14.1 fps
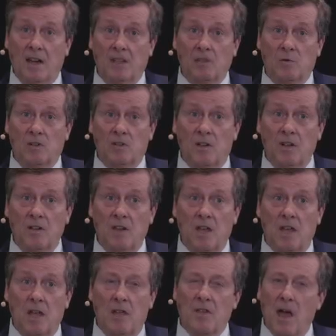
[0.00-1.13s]
And as a result,
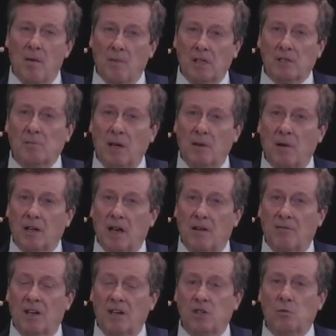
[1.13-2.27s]
that must mean by
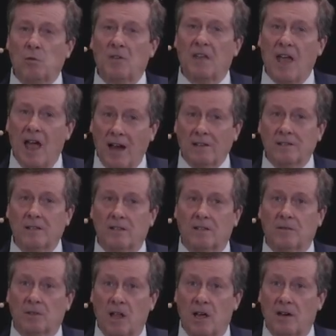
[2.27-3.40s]
definition, with the excellence
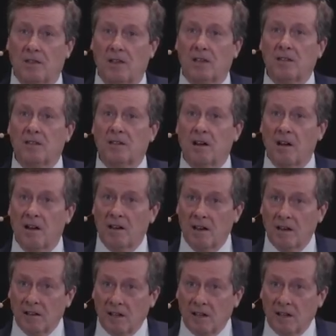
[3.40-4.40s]
of a lot of things that are